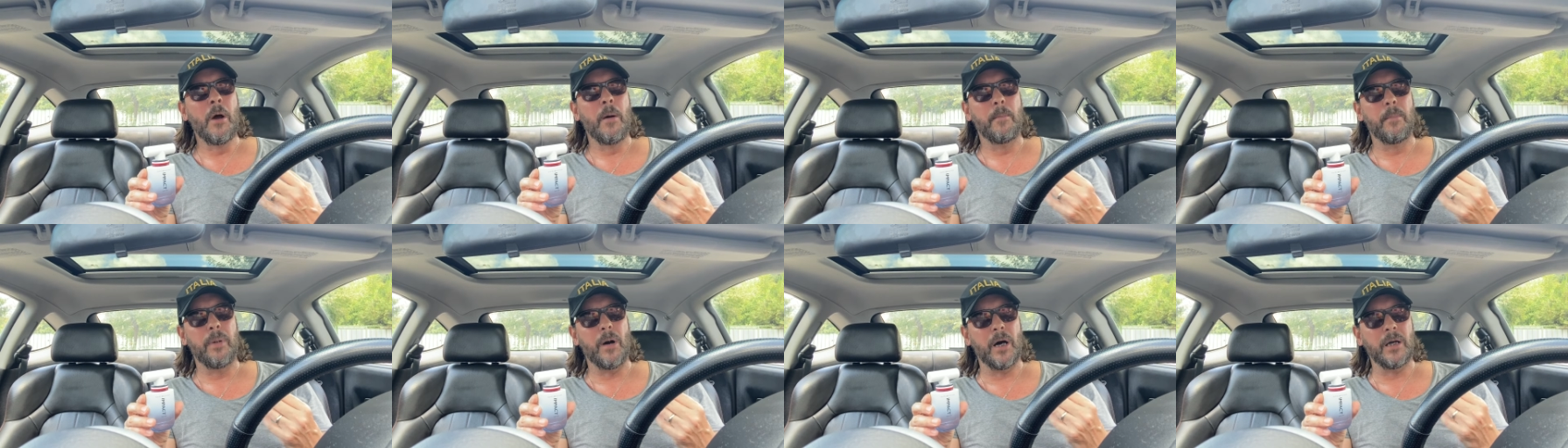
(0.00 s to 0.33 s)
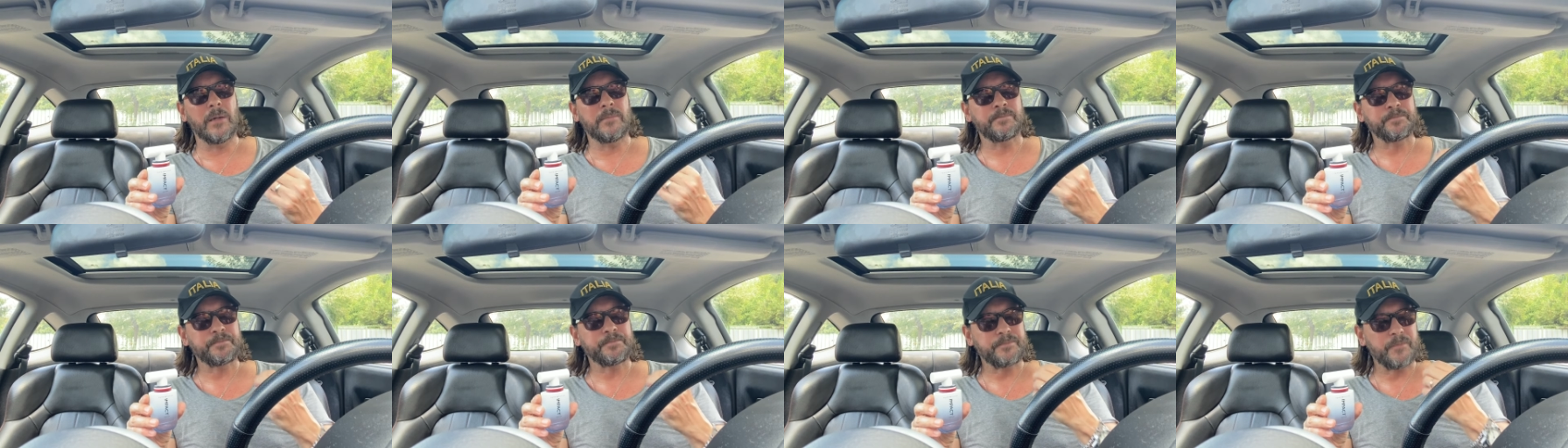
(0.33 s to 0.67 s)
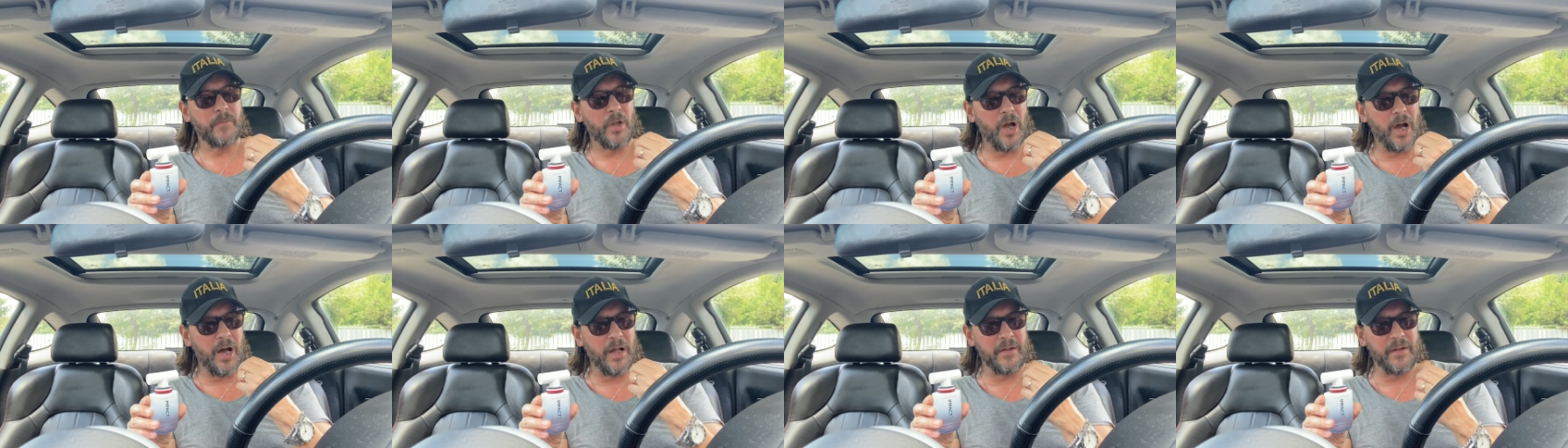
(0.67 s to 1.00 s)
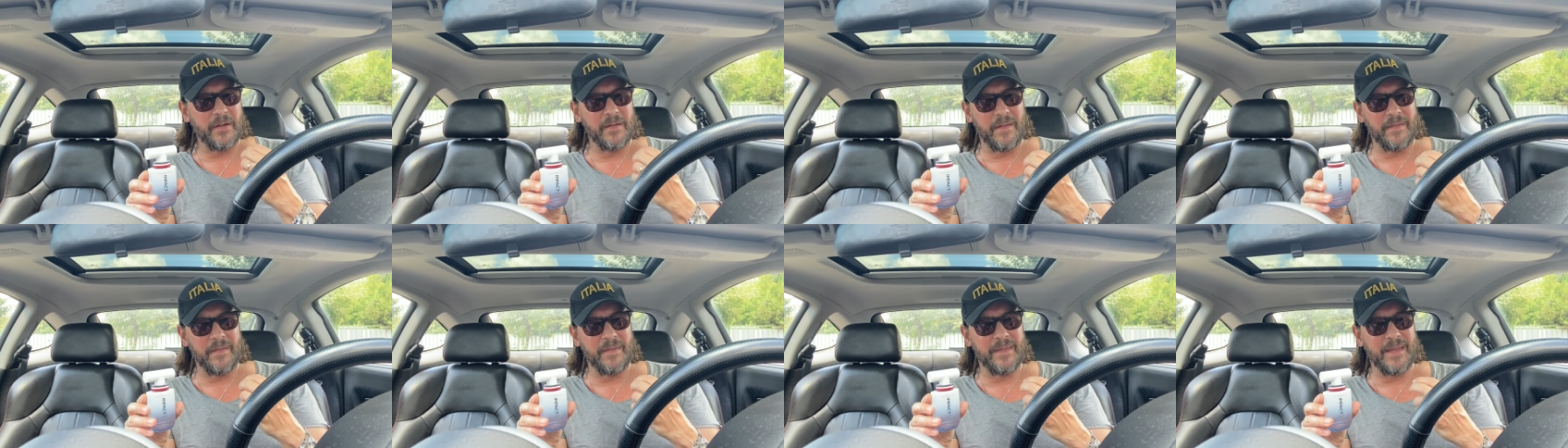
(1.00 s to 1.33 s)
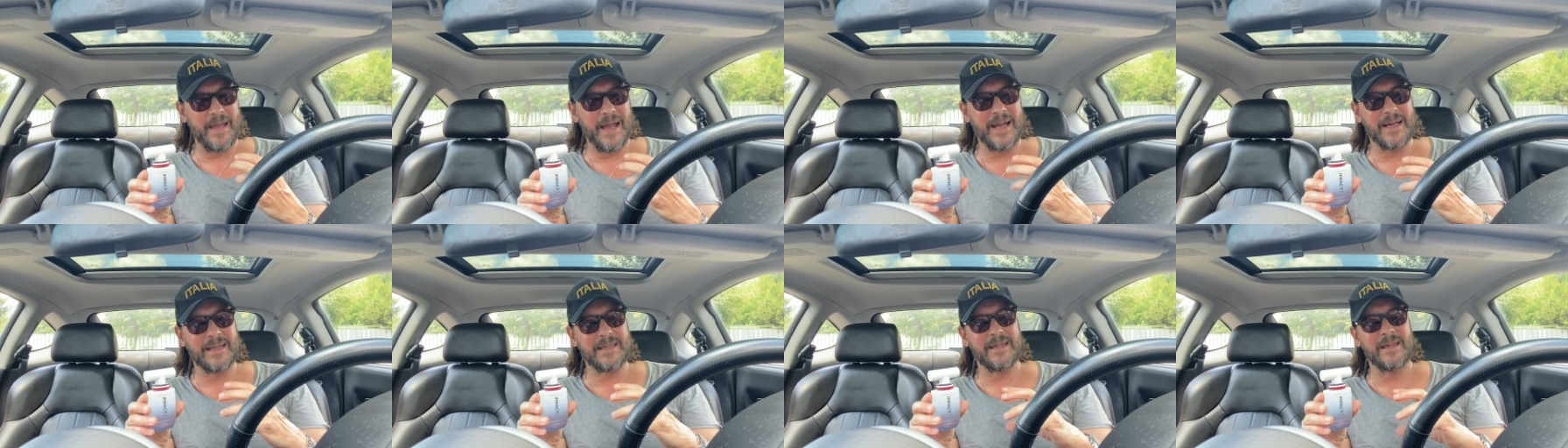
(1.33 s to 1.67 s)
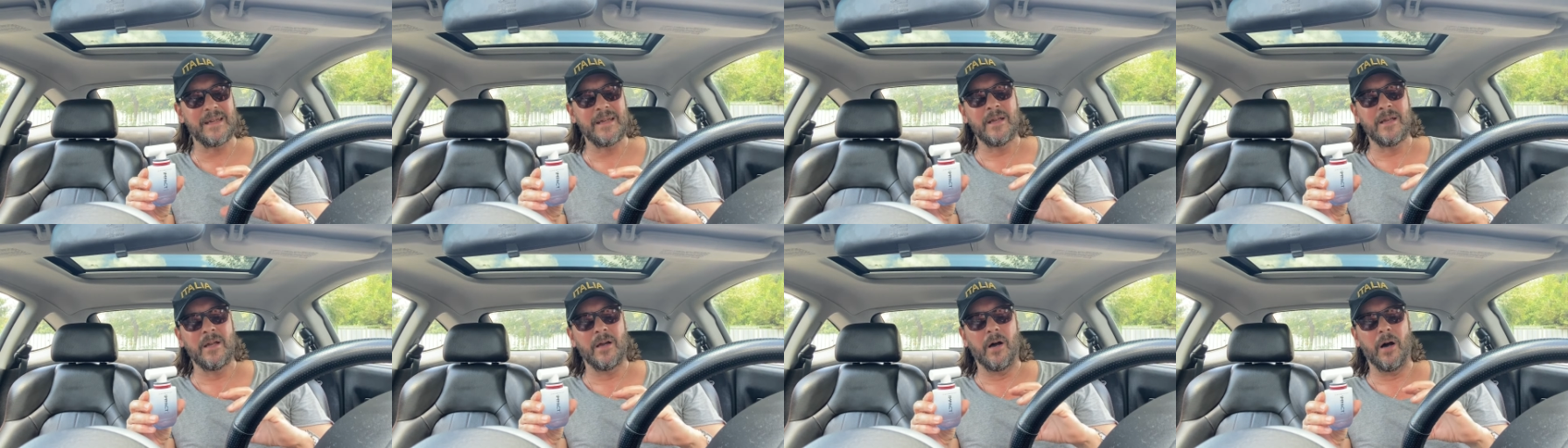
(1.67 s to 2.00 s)
But other than that,
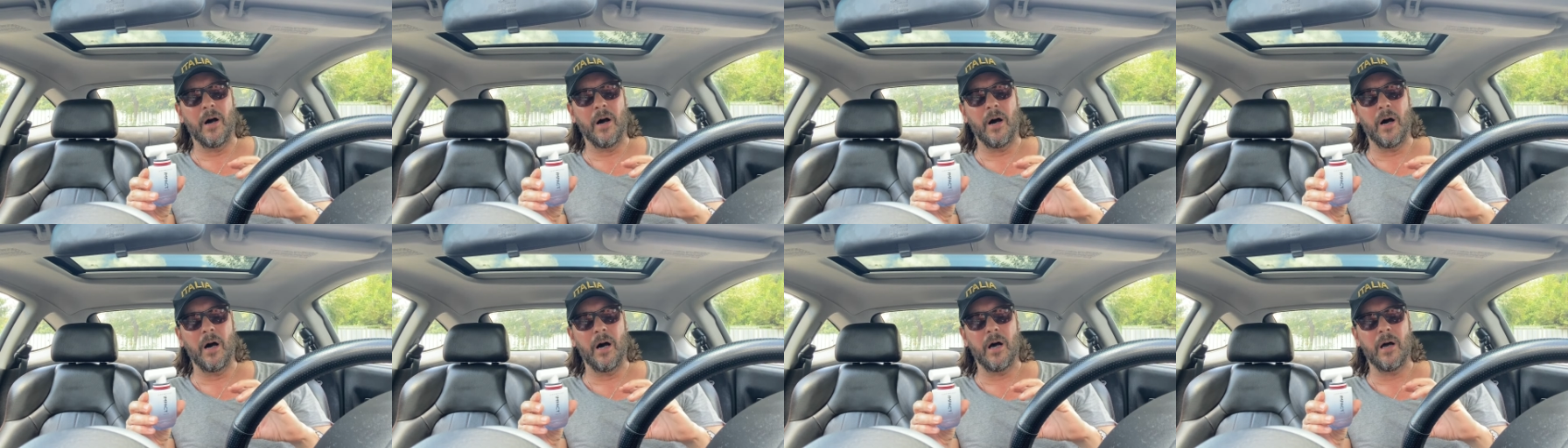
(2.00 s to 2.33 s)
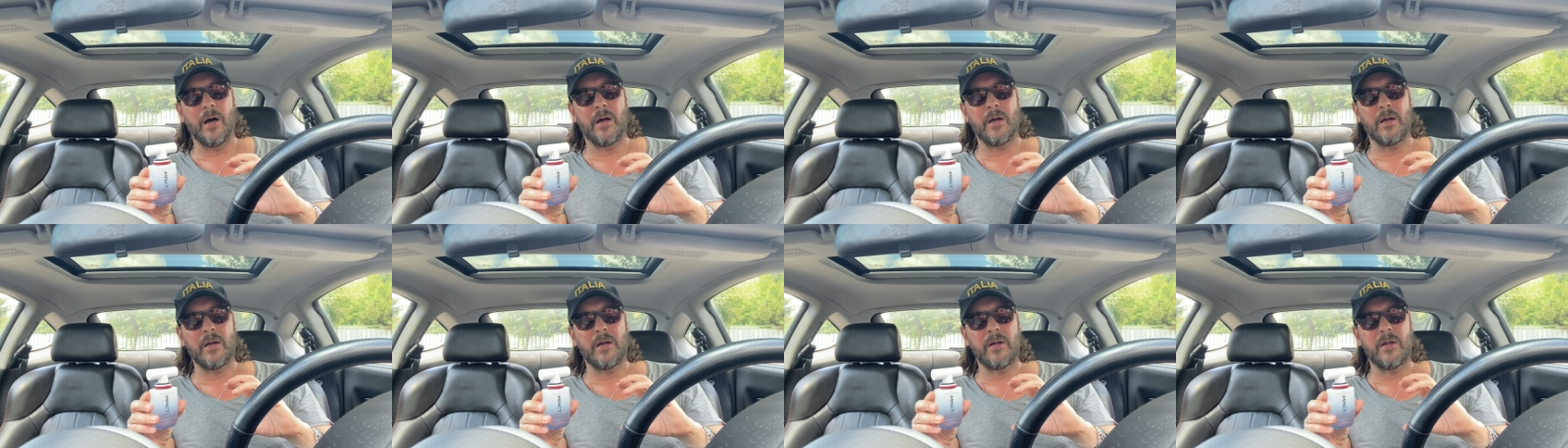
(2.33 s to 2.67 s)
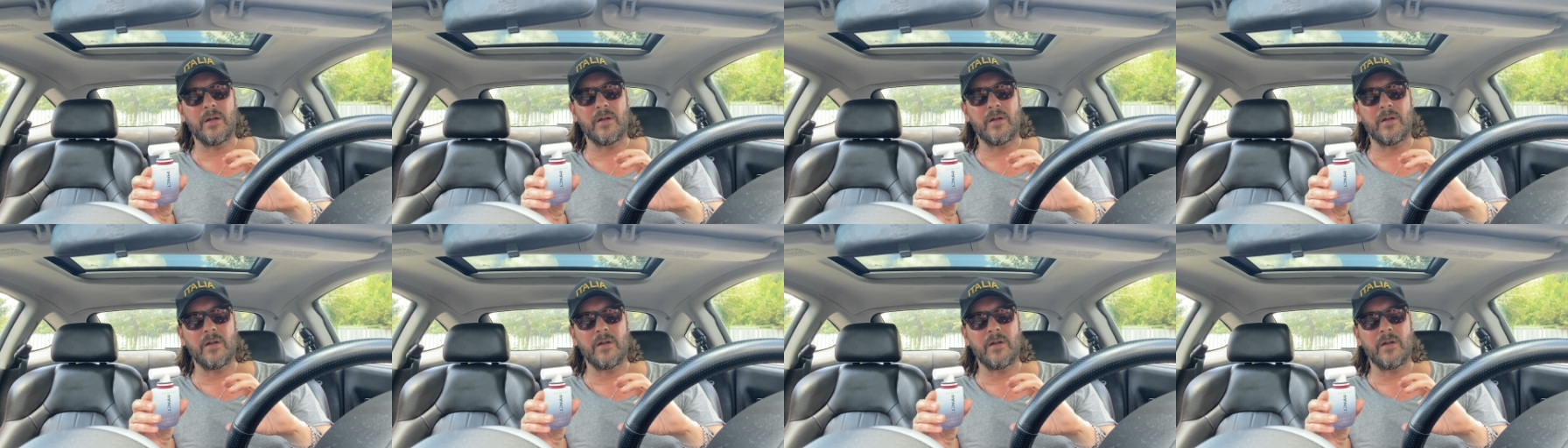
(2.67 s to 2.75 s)
uh,